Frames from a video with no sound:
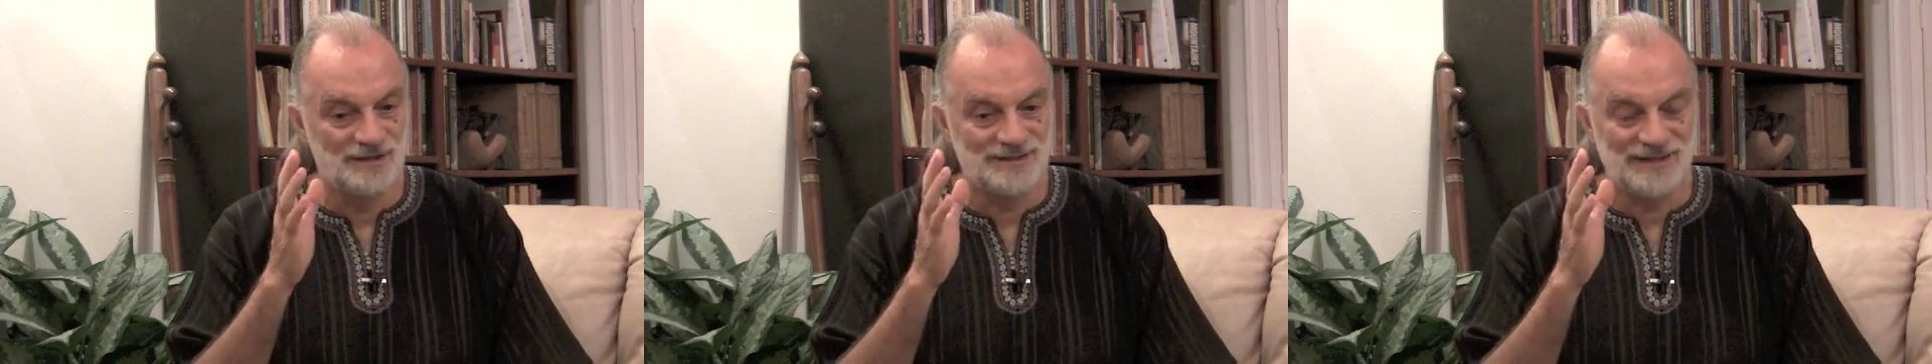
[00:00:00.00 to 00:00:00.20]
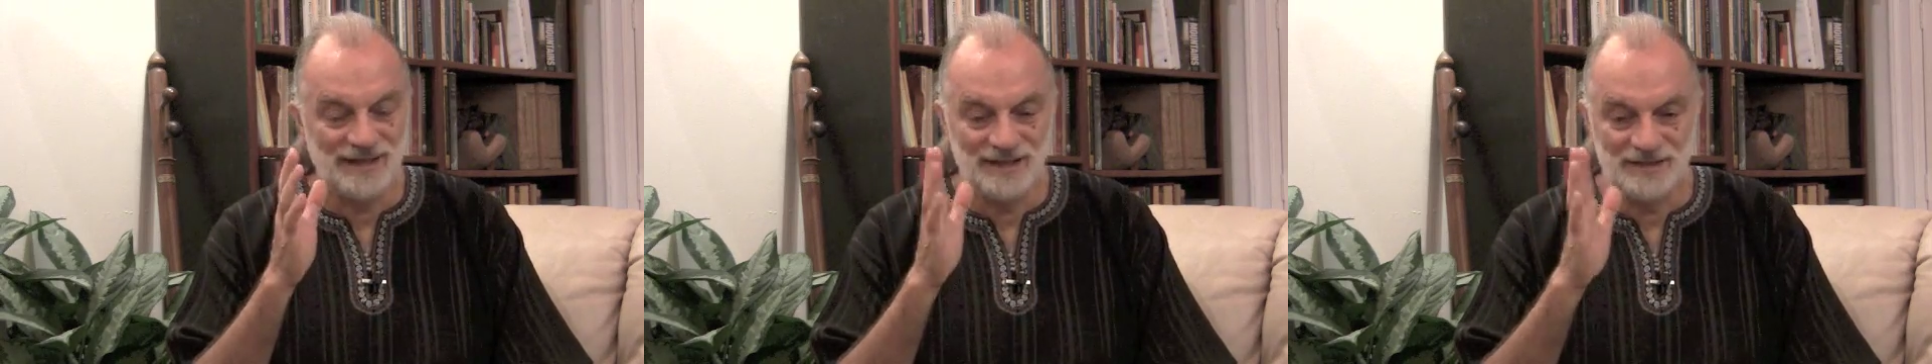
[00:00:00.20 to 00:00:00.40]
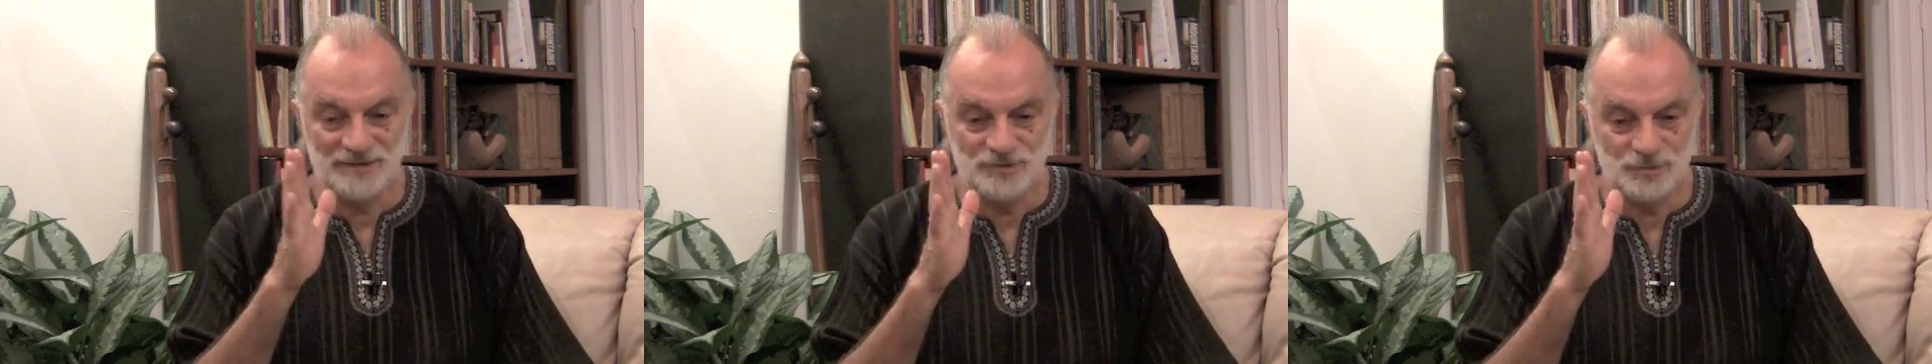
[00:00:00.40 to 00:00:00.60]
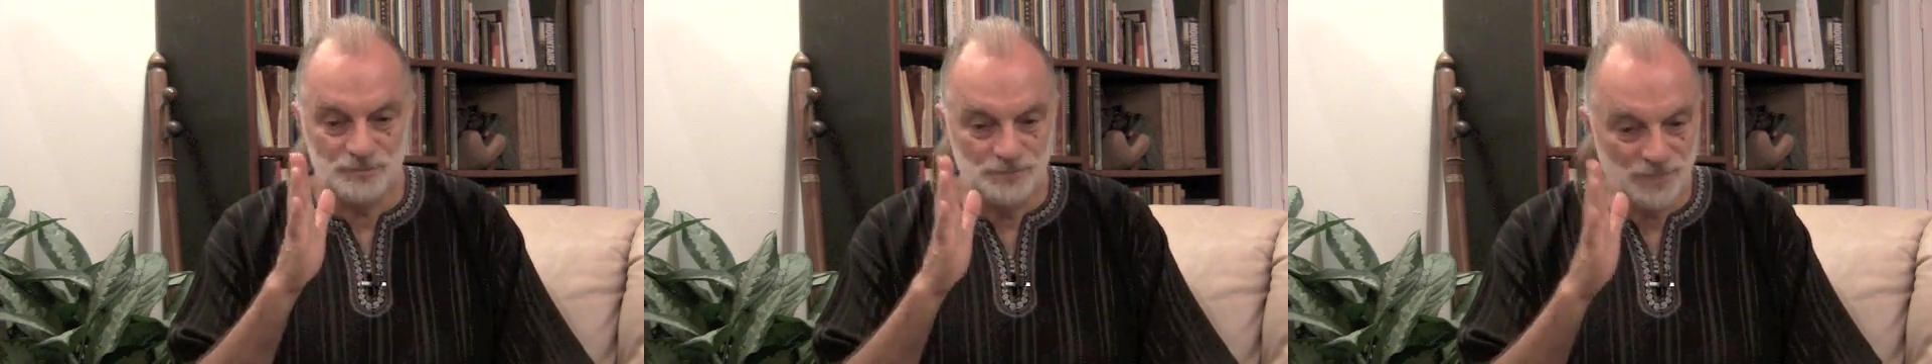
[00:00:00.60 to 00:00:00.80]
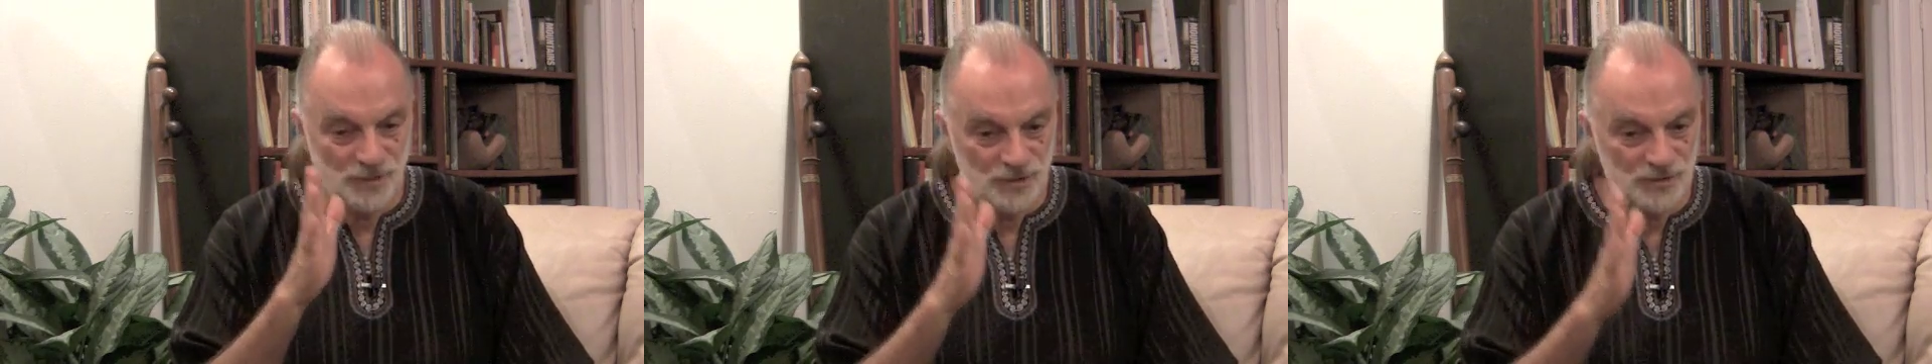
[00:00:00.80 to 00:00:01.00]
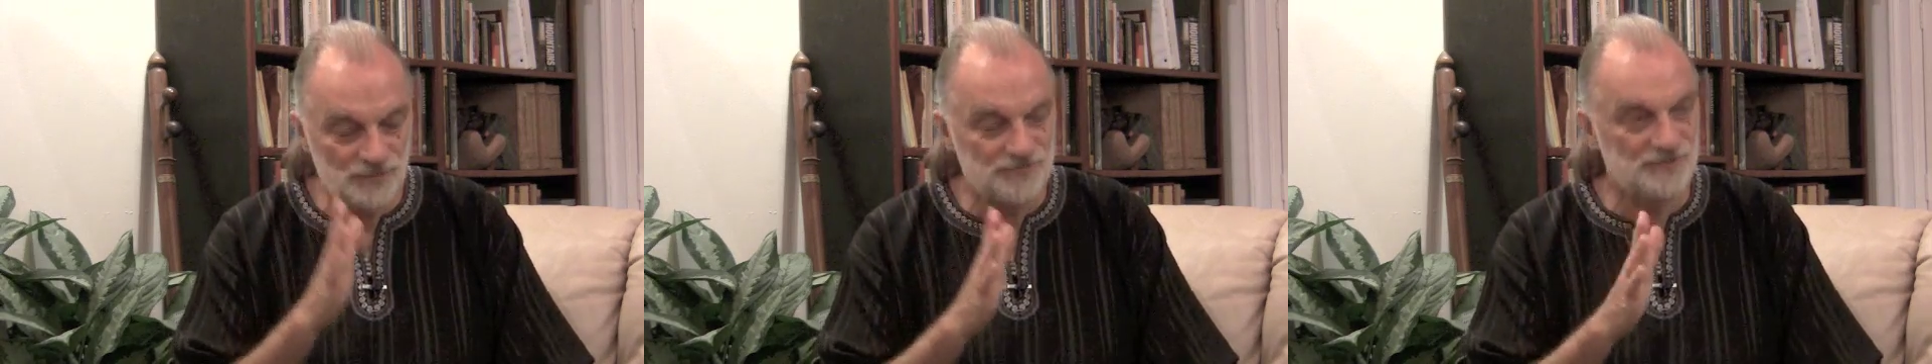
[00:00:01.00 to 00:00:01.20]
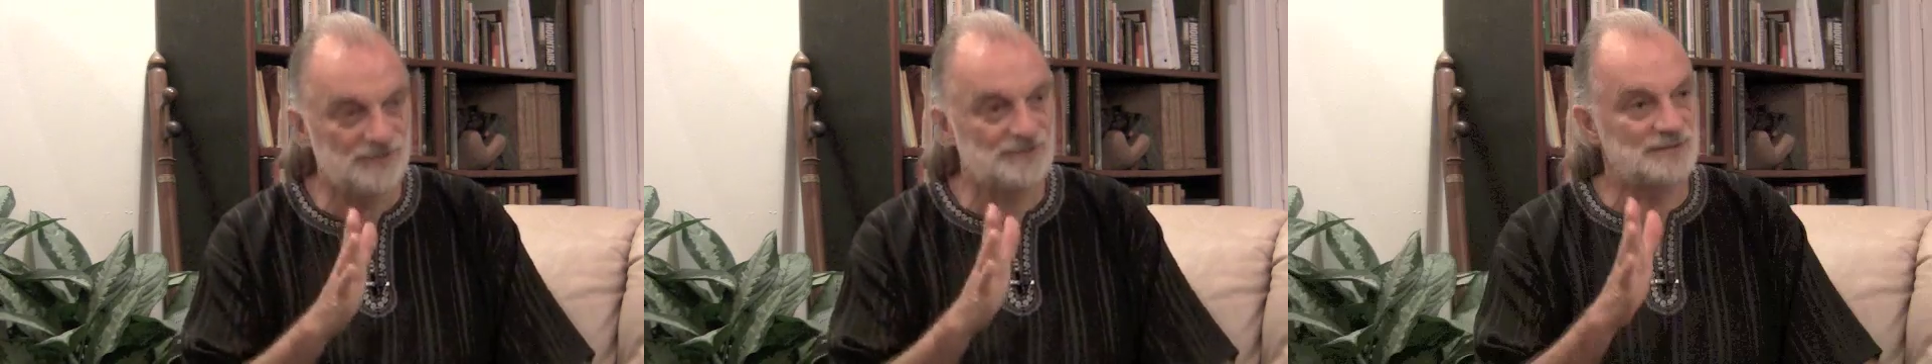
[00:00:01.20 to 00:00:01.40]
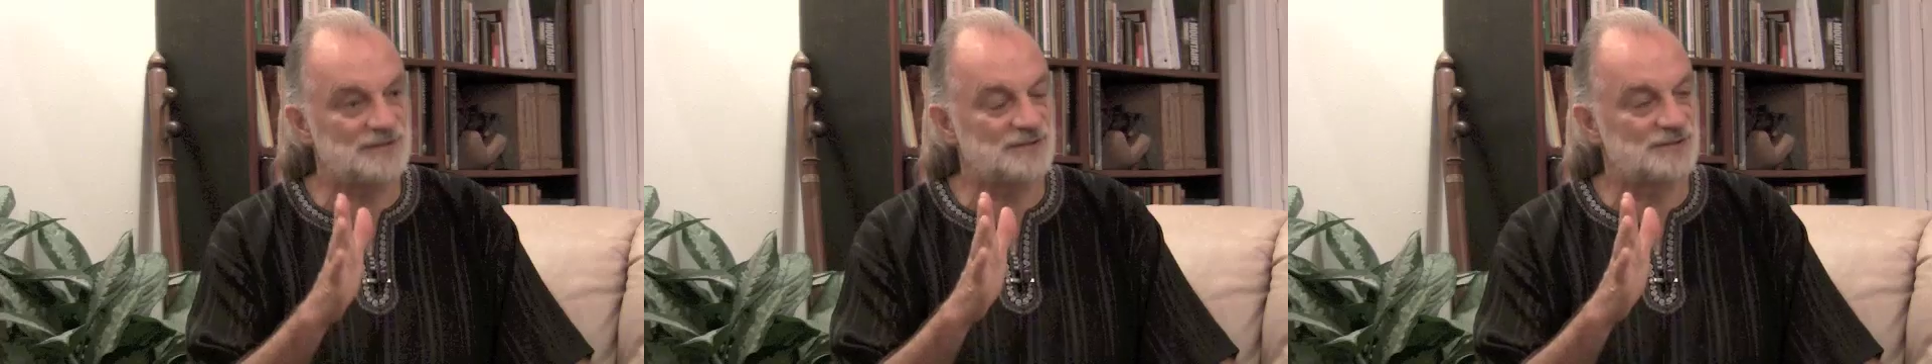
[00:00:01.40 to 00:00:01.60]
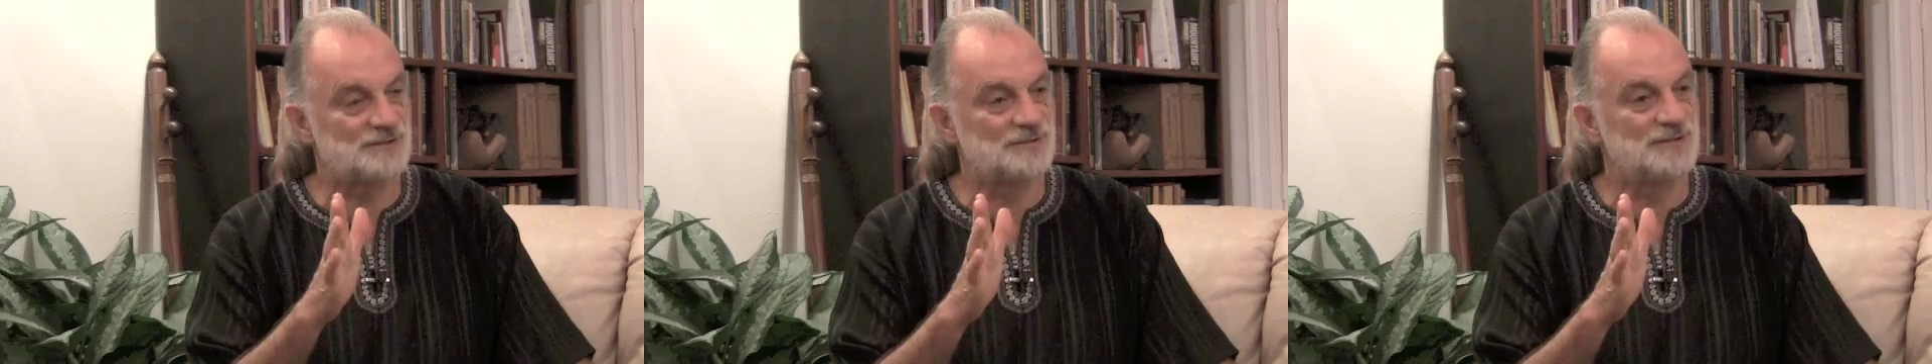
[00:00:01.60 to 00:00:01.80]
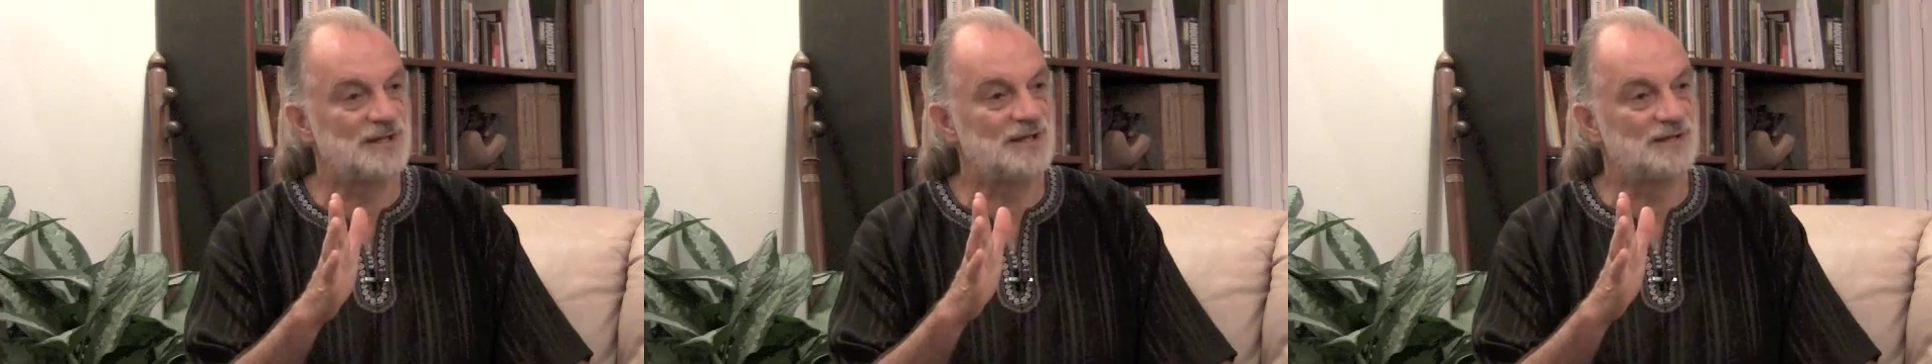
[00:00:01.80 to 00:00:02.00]
guide you perfectly
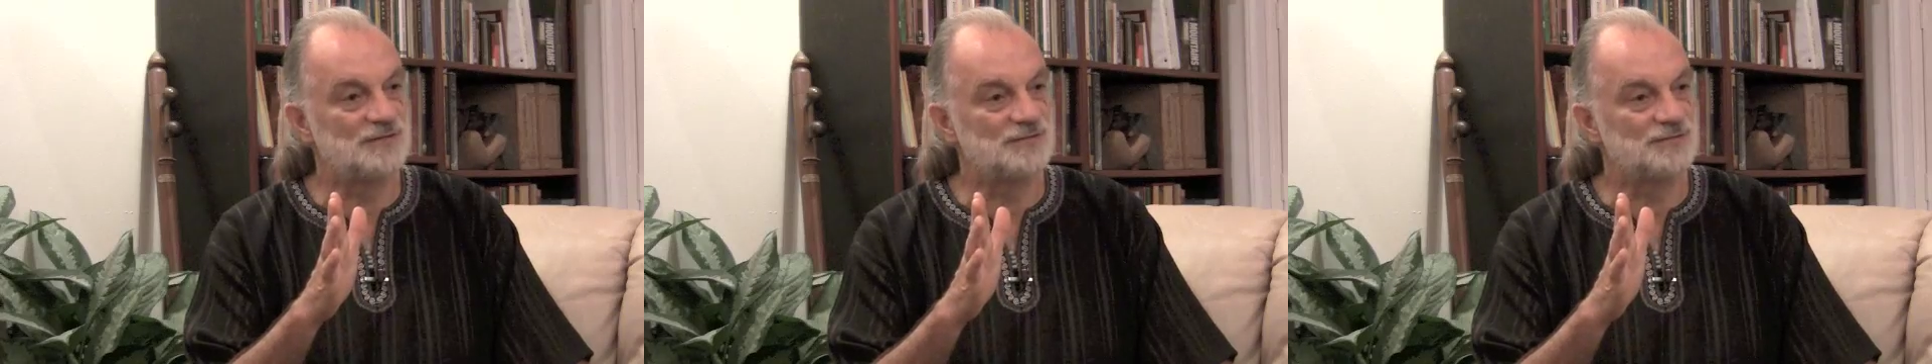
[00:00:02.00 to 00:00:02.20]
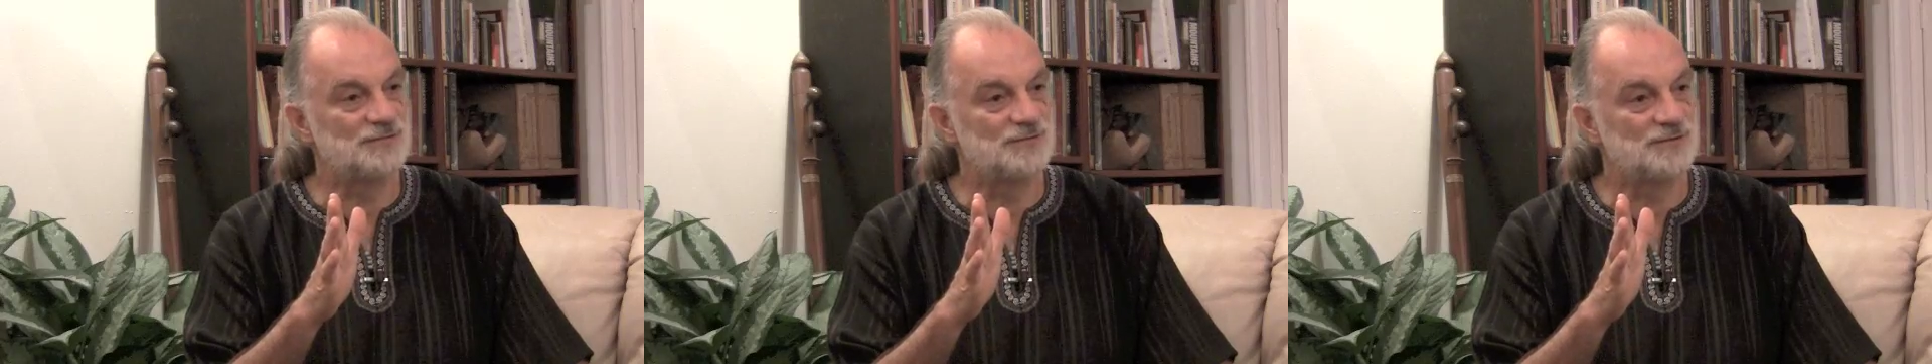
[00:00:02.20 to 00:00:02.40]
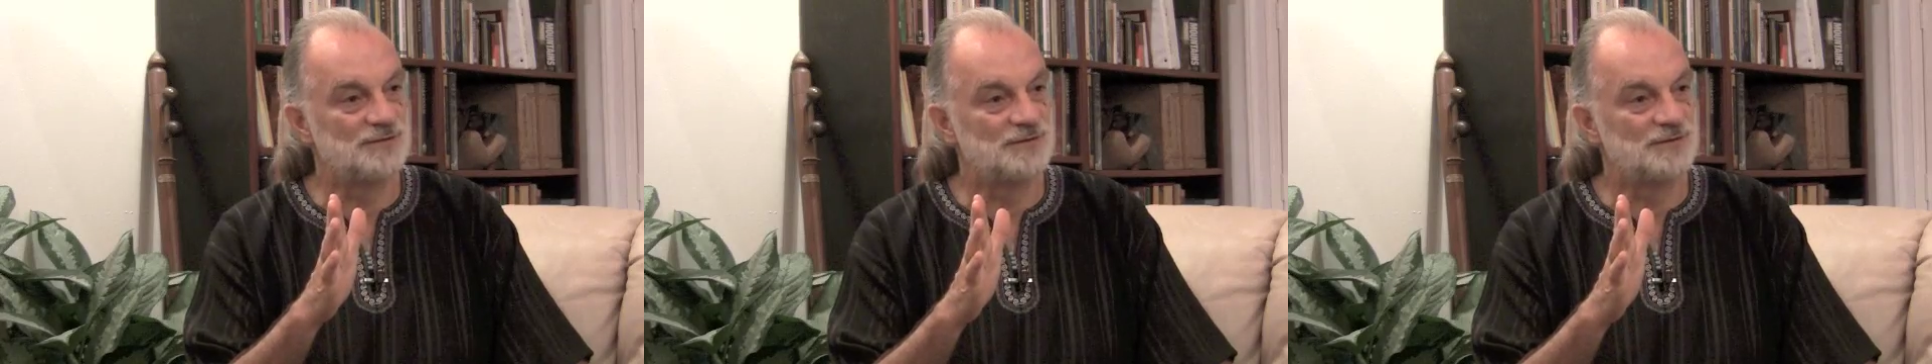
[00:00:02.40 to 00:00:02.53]
through life,